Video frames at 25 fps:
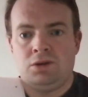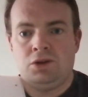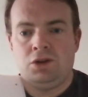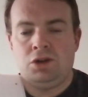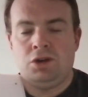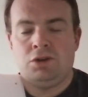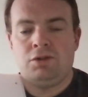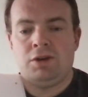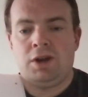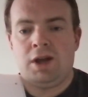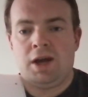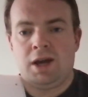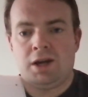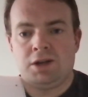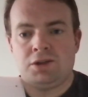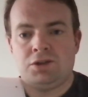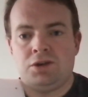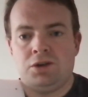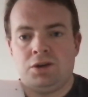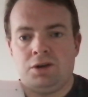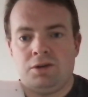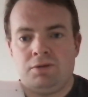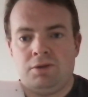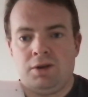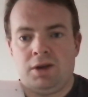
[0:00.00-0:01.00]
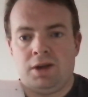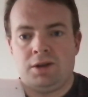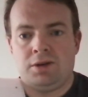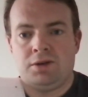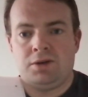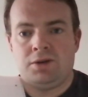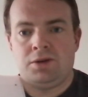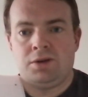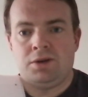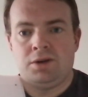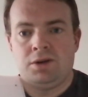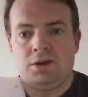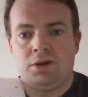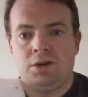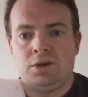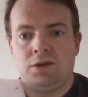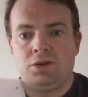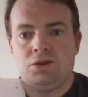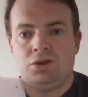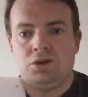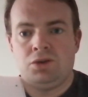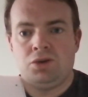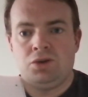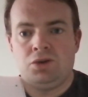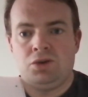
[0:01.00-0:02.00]
You have an extra defender
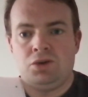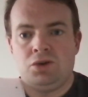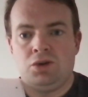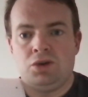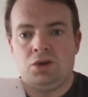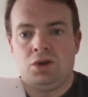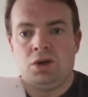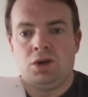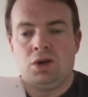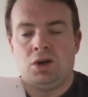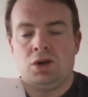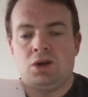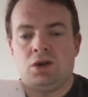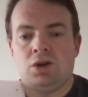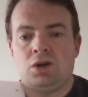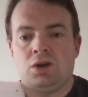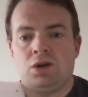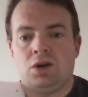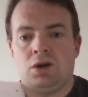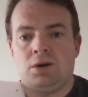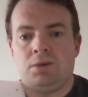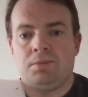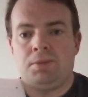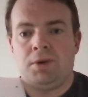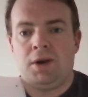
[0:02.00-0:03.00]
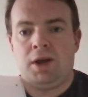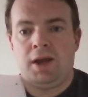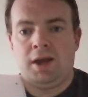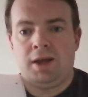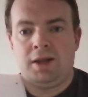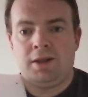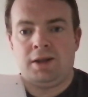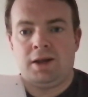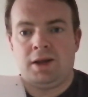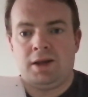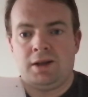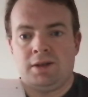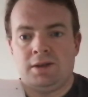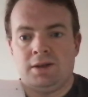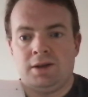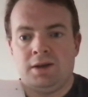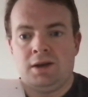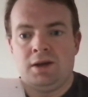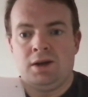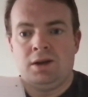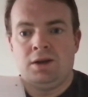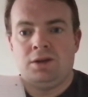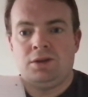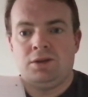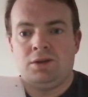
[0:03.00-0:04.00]
to comprehend that.
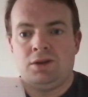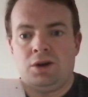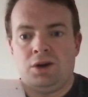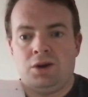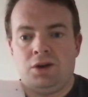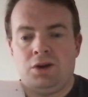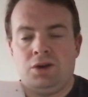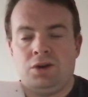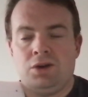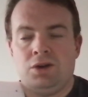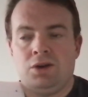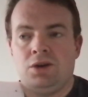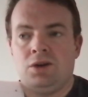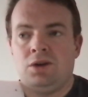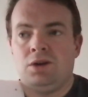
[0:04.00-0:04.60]
Now,